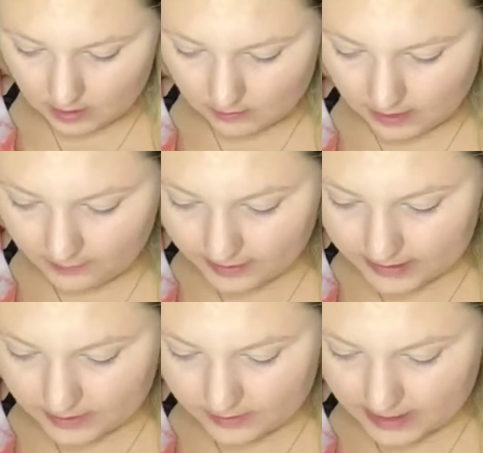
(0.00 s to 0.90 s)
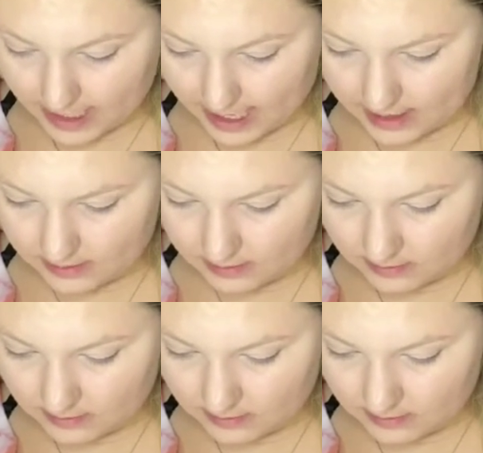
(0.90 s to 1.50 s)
What did everybody do today?